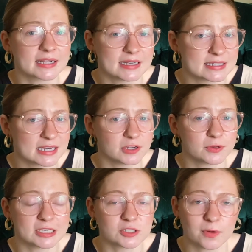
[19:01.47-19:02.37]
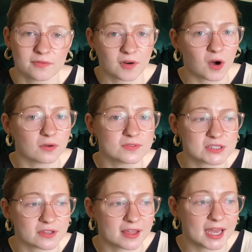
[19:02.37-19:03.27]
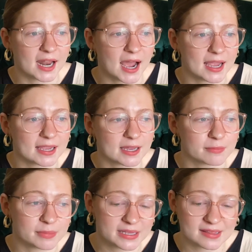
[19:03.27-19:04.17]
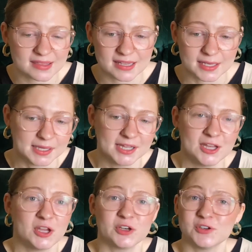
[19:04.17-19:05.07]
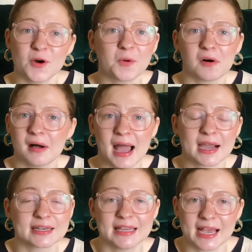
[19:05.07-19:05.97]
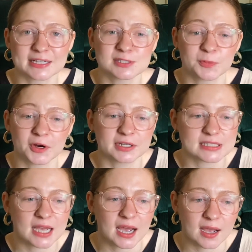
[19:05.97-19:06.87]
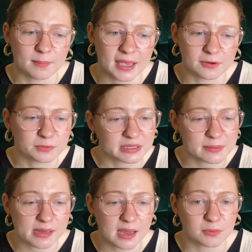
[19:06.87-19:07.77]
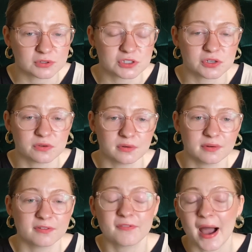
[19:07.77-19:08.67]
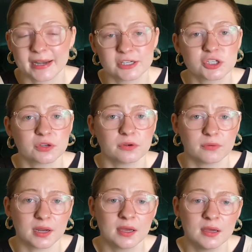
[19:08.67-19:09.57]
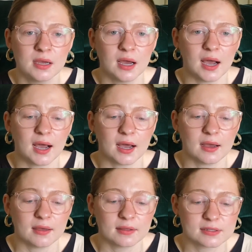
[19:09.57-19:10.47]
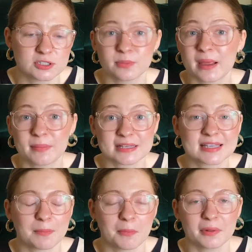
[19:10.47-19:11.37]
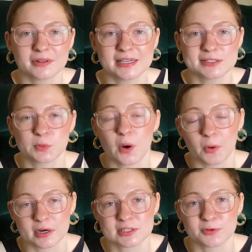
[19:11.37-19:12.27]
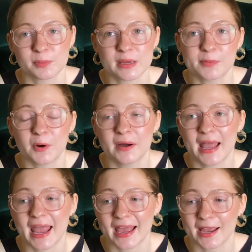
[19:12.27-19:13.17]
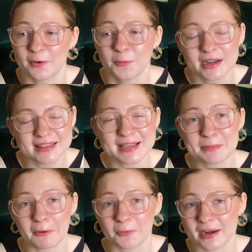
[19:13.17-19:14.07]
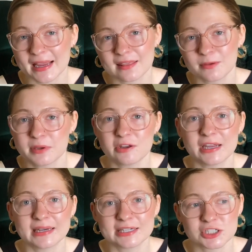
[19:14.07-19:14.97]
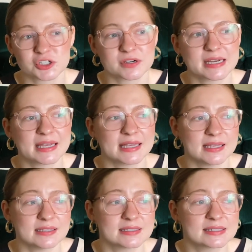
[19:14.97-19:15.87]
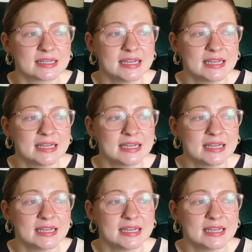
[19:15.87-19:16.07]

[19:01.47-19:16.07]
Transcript: continuing to evolve, so that I can be the know-all acne expert and really be able to fine-tune to my best capabilities what works for people. And one thing about working in the beauty industry is